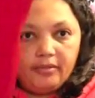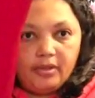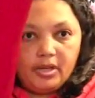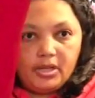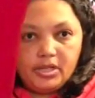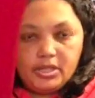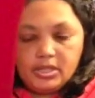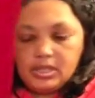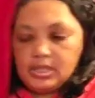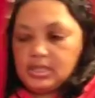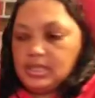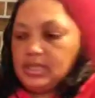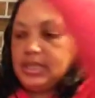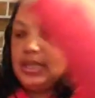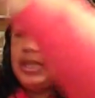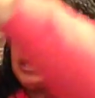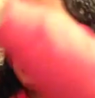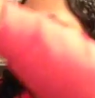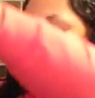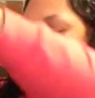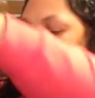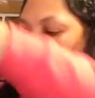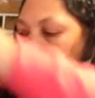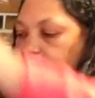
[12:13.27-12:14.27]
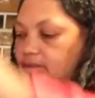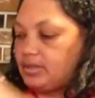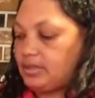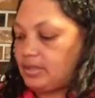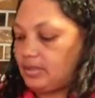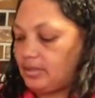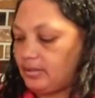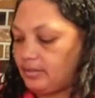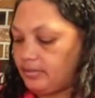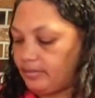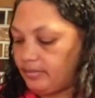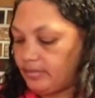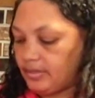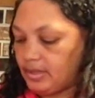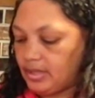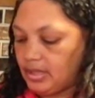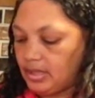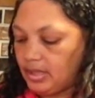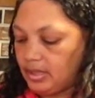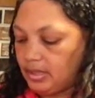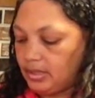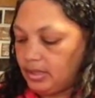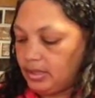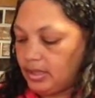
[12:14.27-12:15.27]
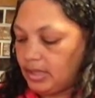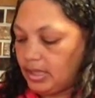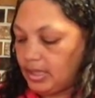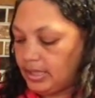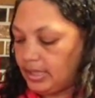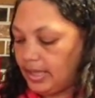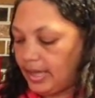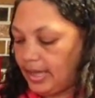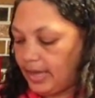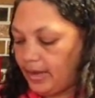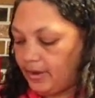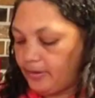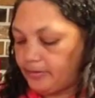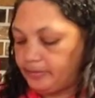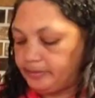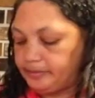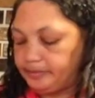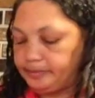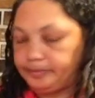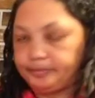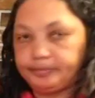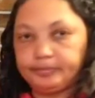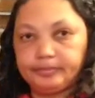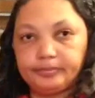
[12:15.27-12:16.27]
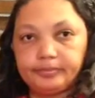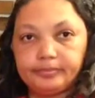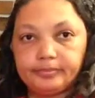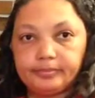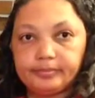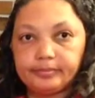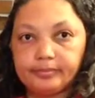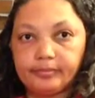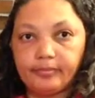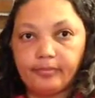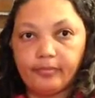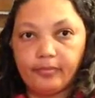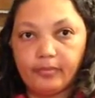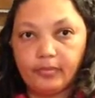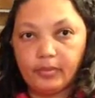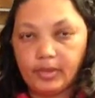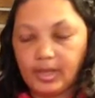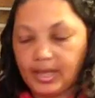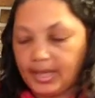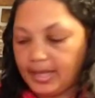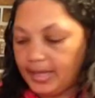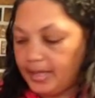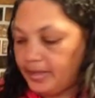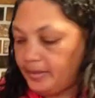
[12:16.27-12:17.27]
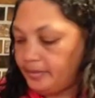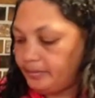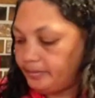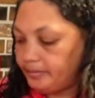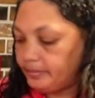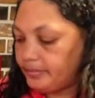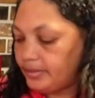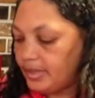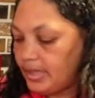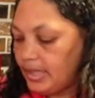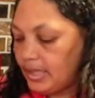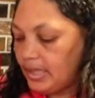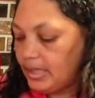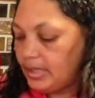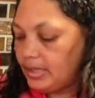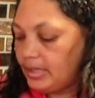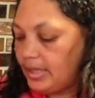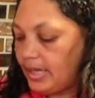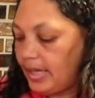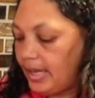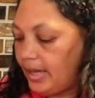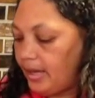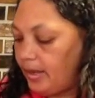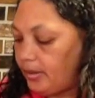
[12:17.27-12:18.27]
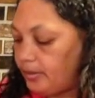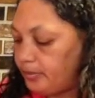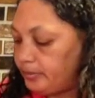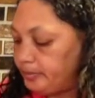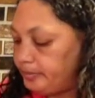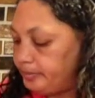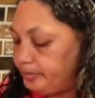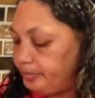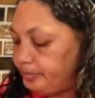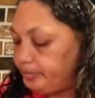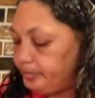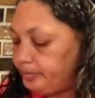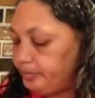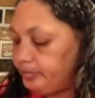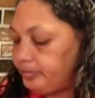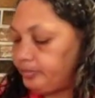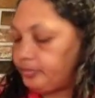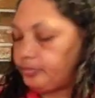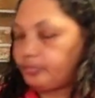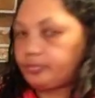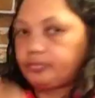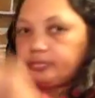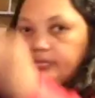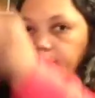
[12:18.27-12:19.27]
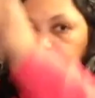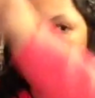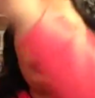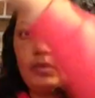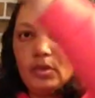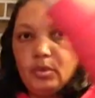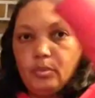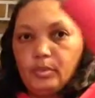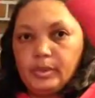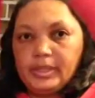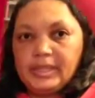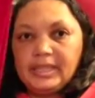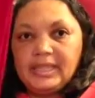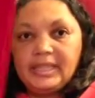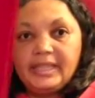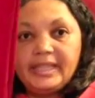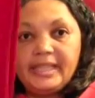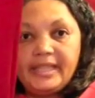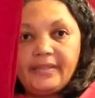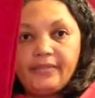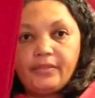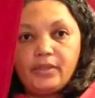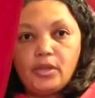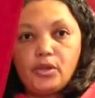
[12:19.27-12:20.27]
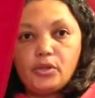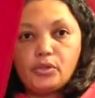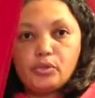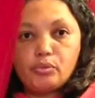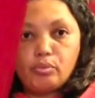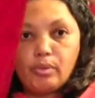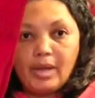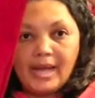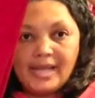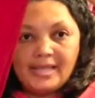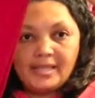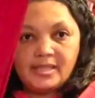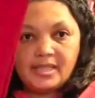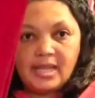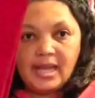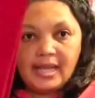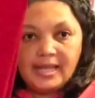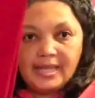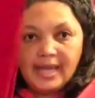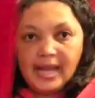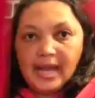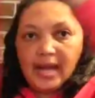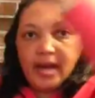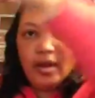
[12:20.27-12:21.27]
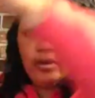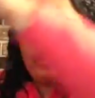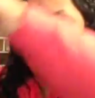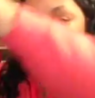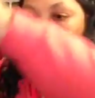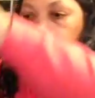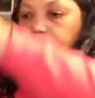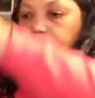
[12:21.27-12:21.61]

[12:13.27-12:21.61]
our sleeves cut out. Okay. Now we're going to leave those right side out.